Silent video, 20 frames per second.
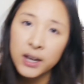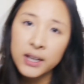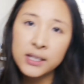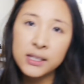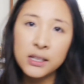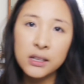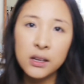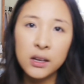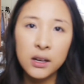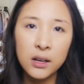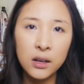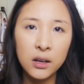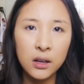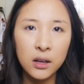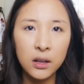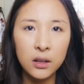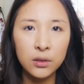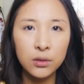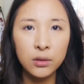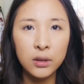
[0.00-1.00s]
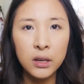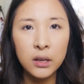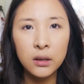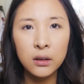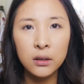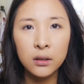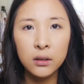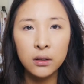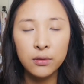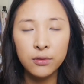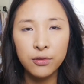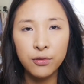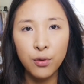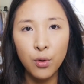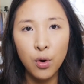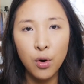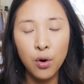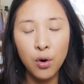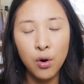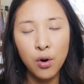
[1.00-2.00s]
guys are looking
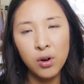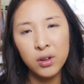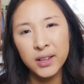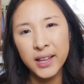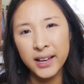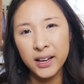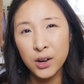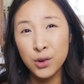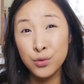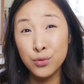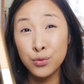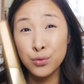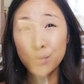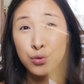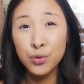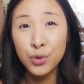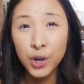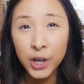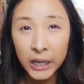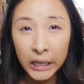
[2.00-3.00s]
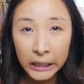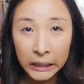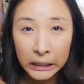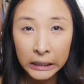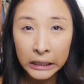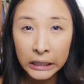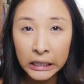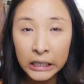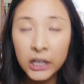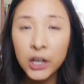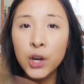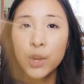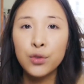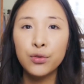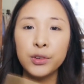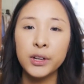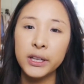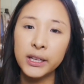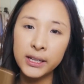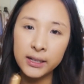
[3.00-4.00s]
for like a really,
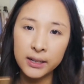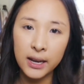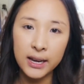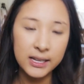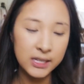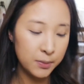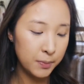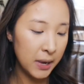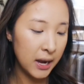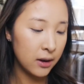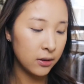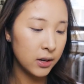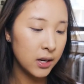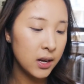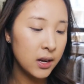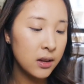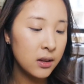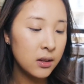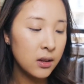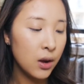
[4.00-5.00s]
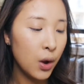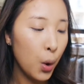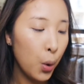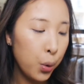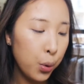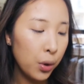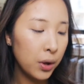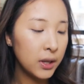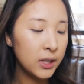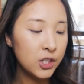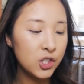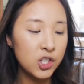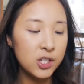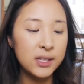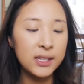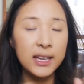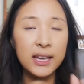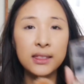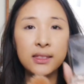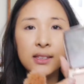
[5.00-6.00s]
really nice powder,
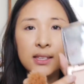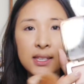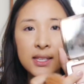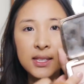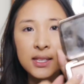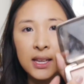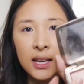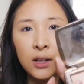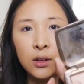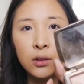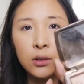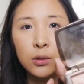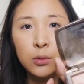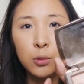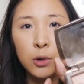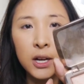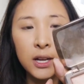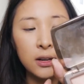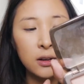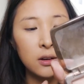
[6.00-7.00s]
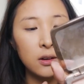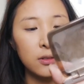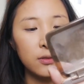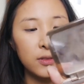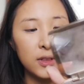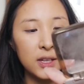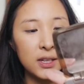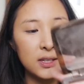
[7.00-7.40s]
just get the single one of